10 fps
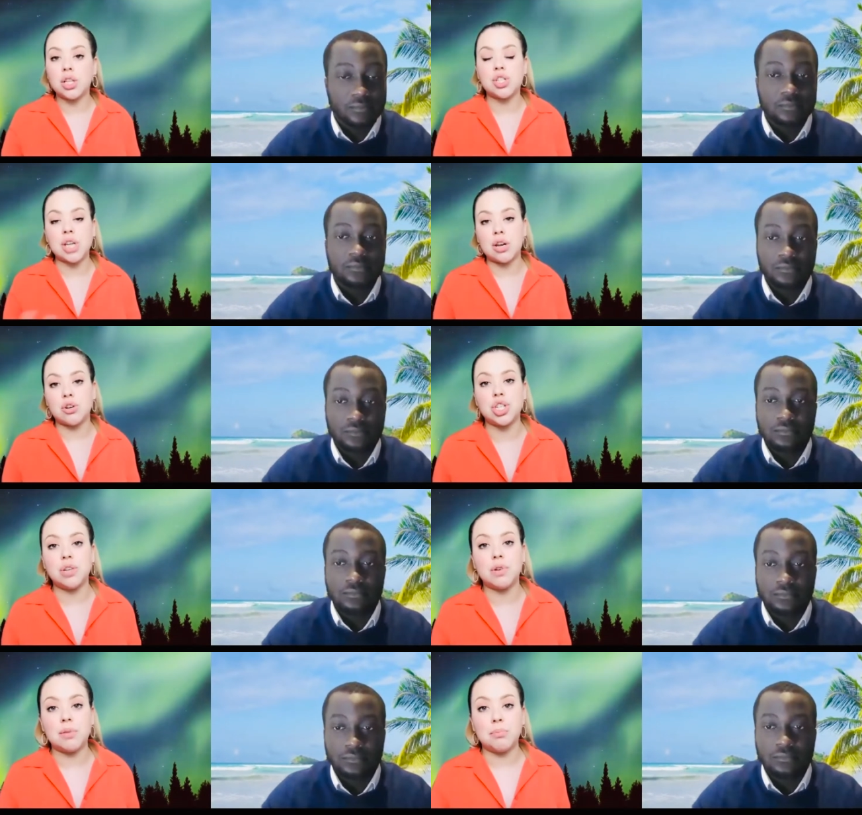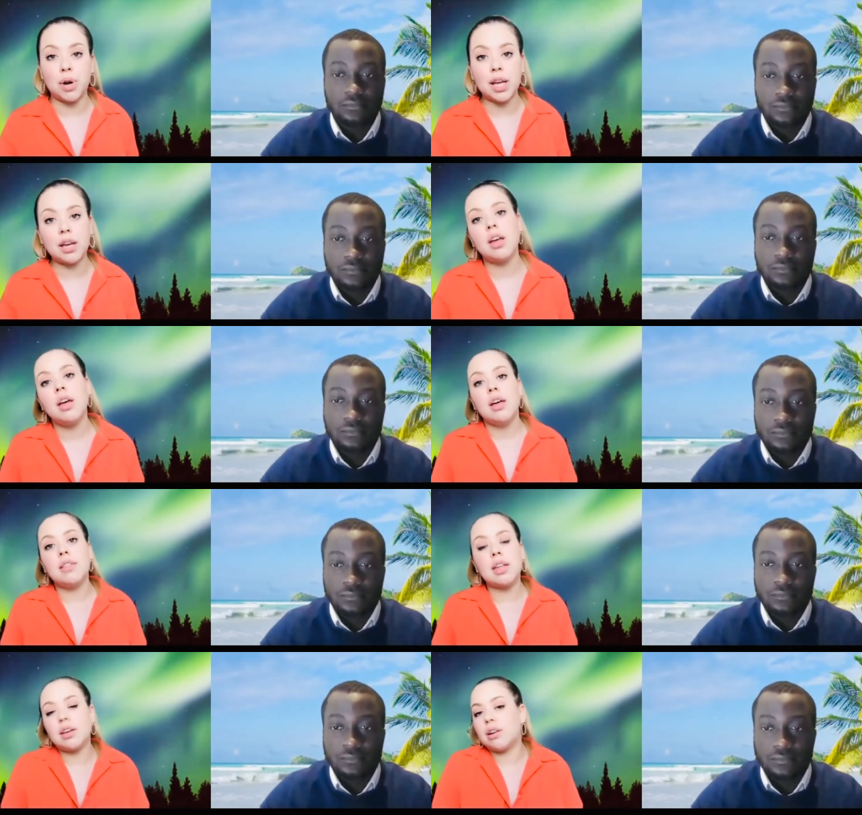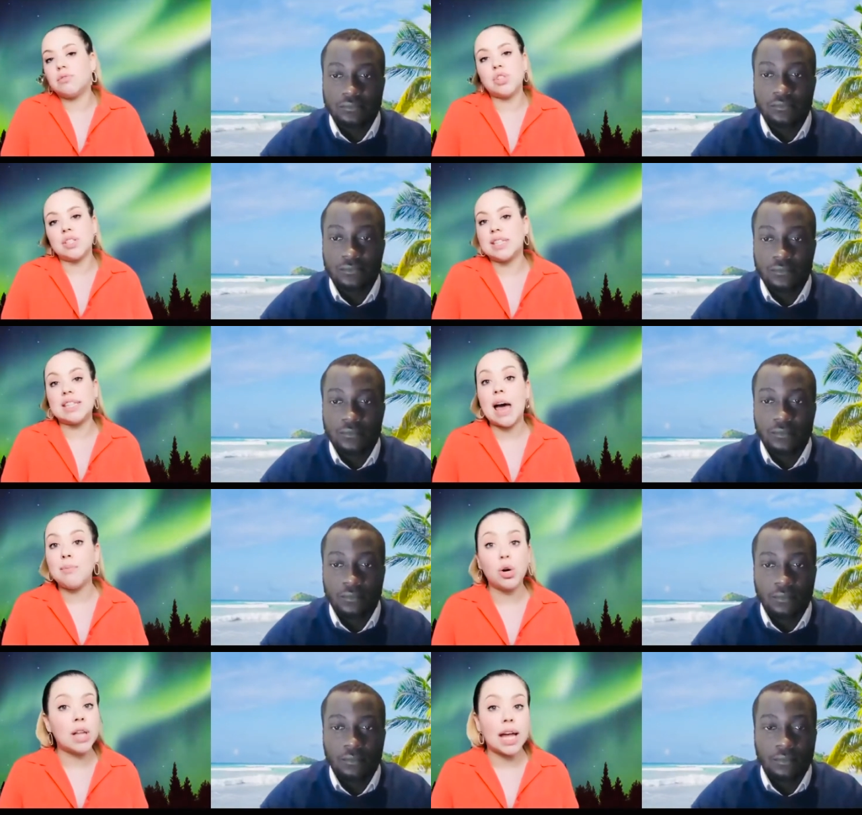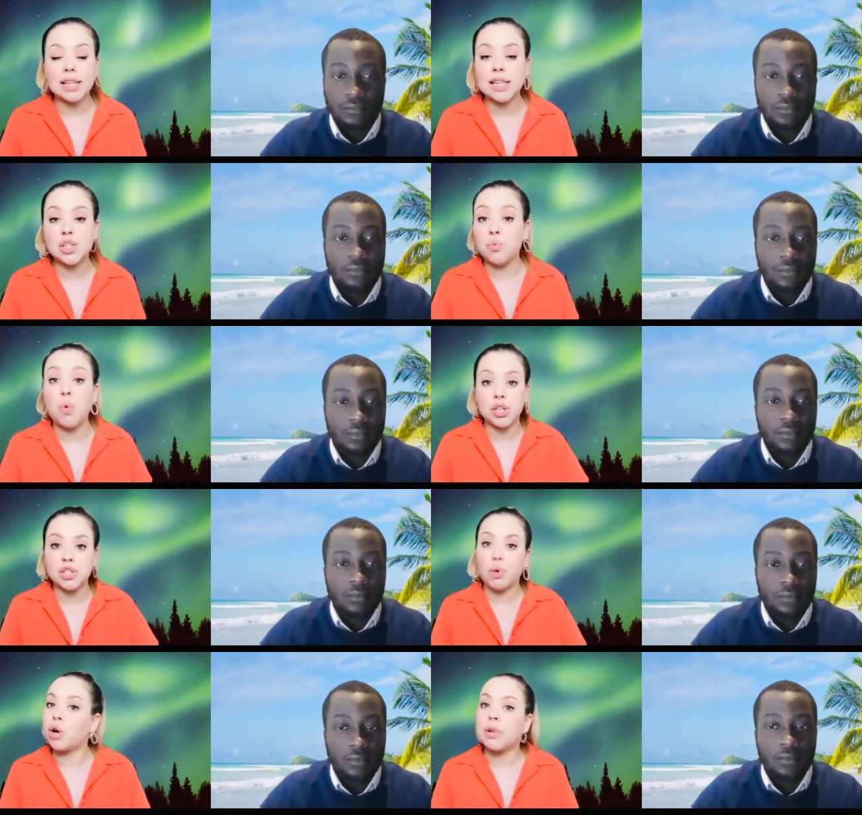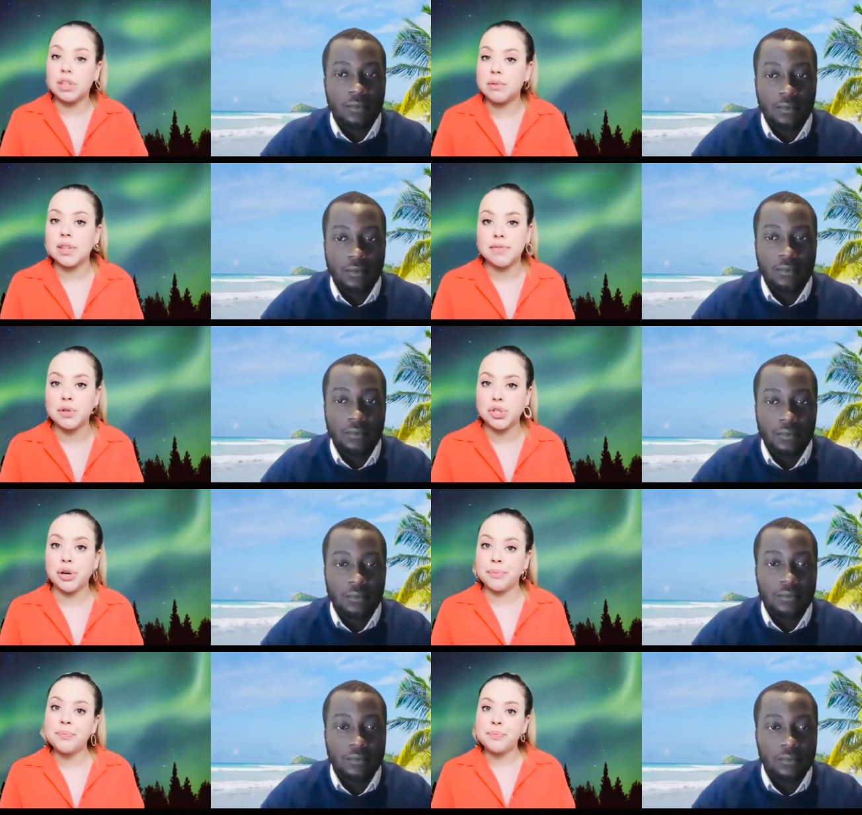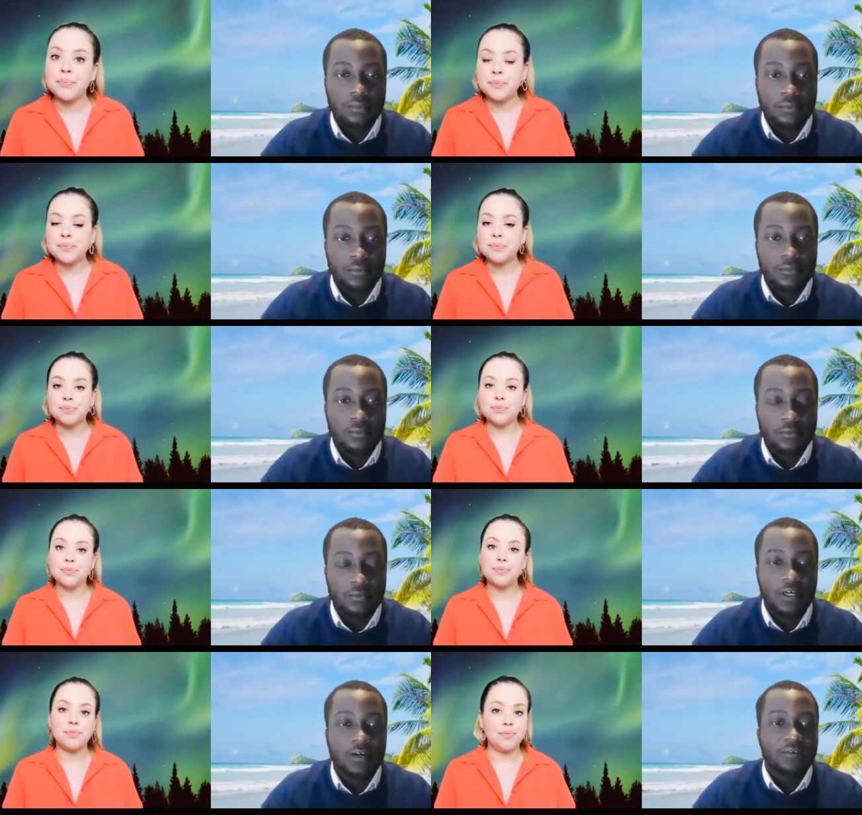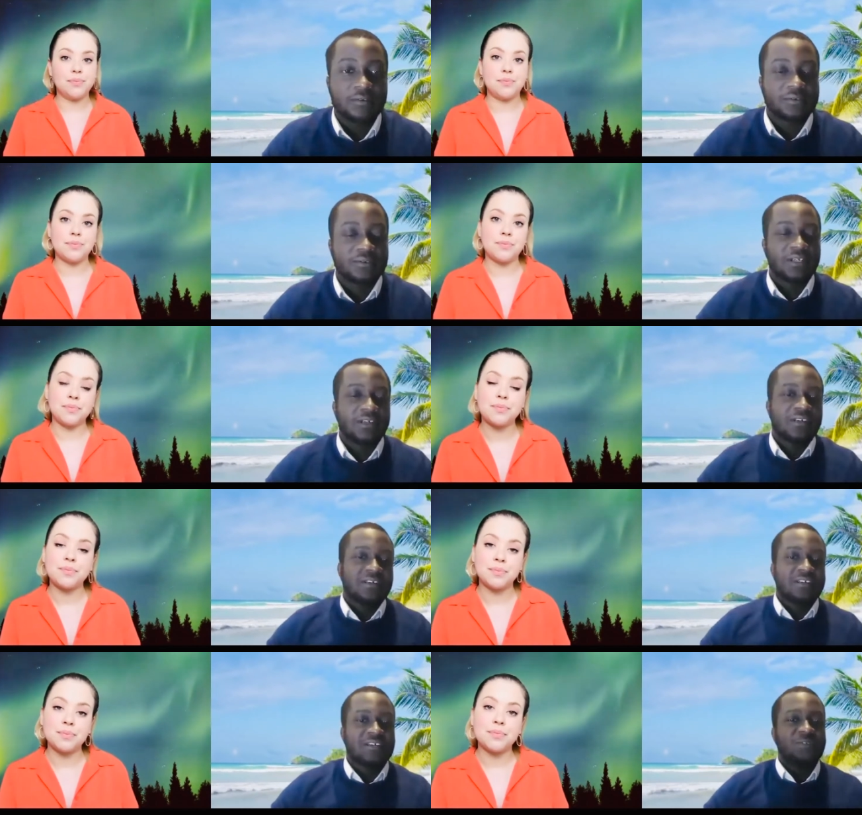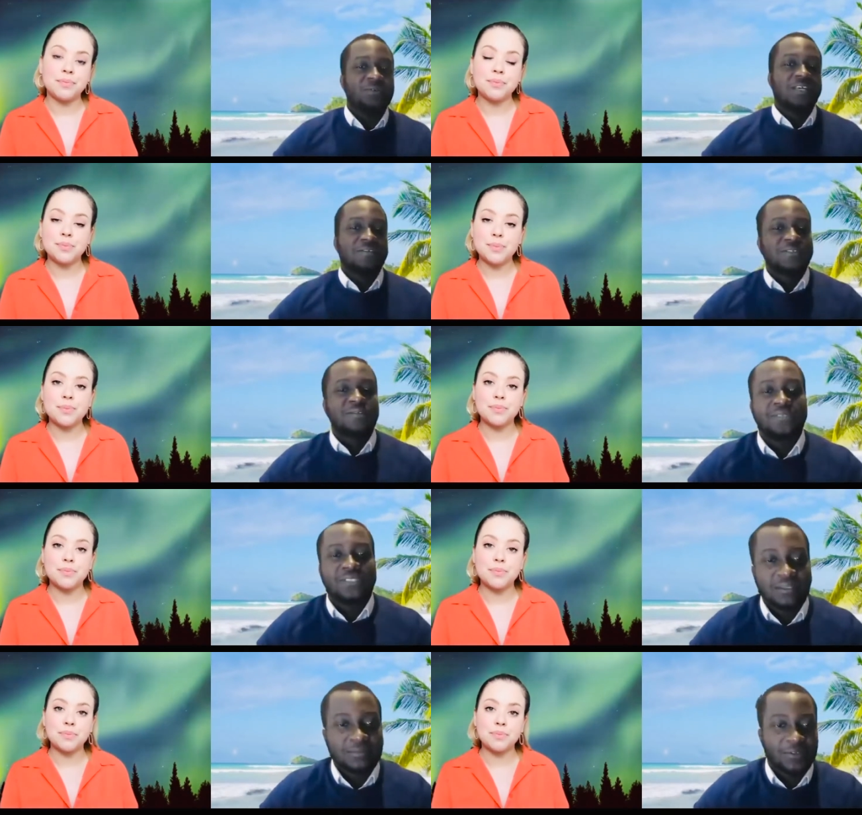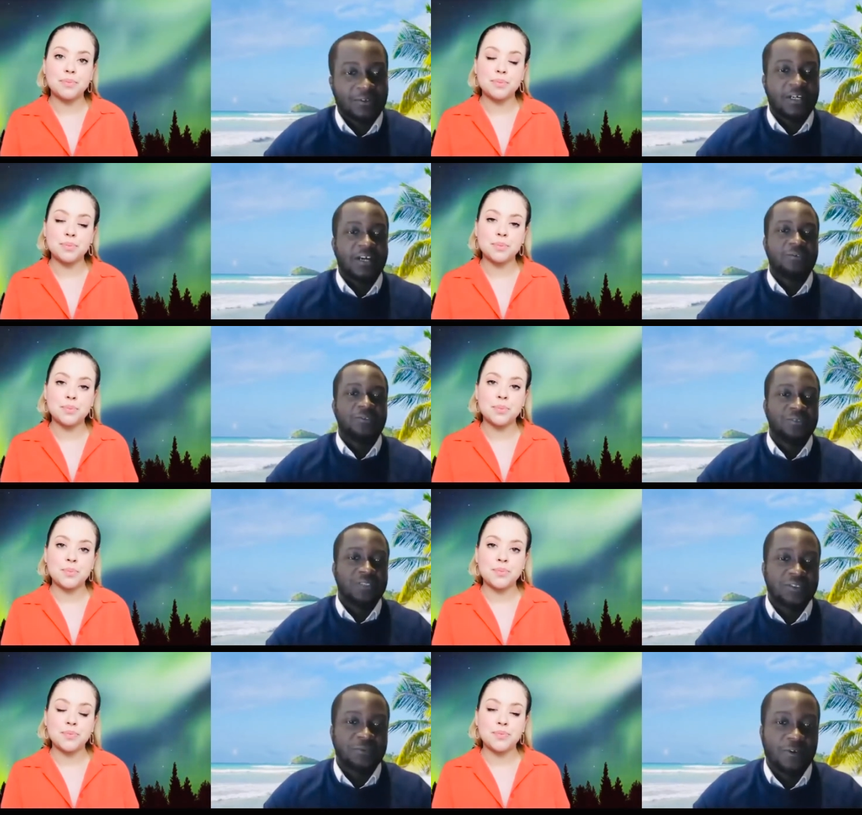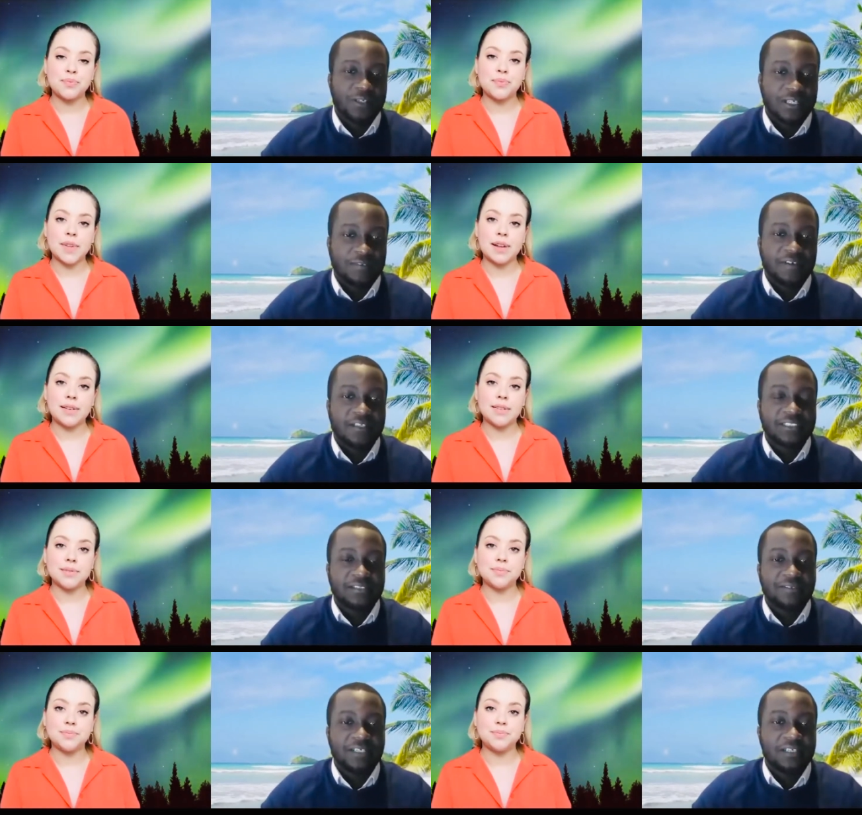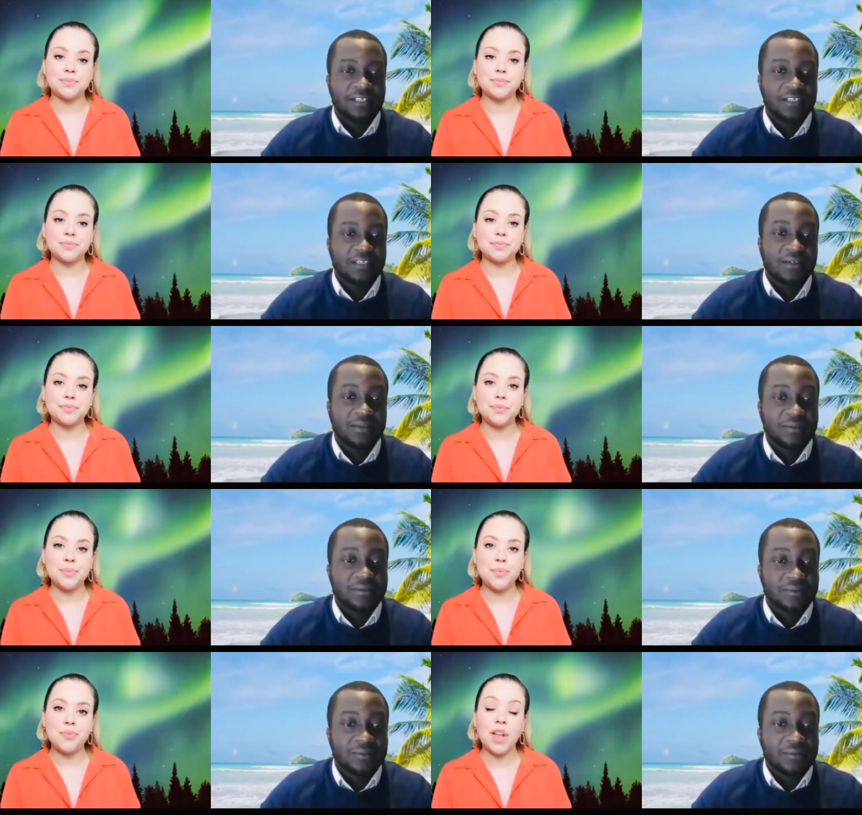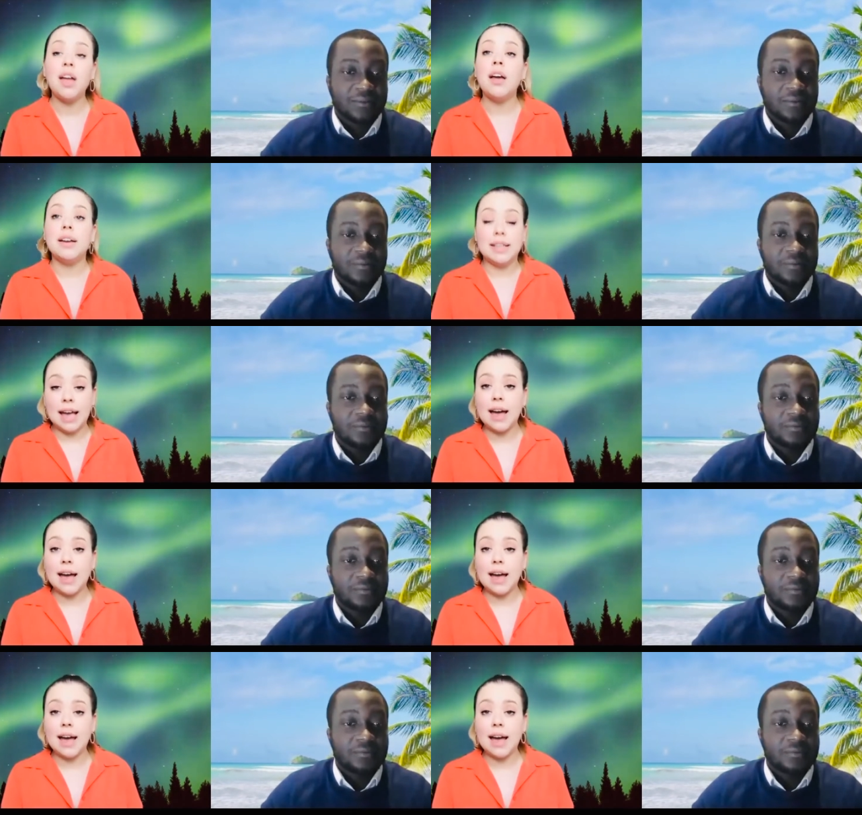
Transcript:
Speaker 1: and energy you can bring that they're just that more likely to want to work with you in the future
Speaker 2: Wow. Can you give some tips on how to network effectively?
Speaker 1: Yeah,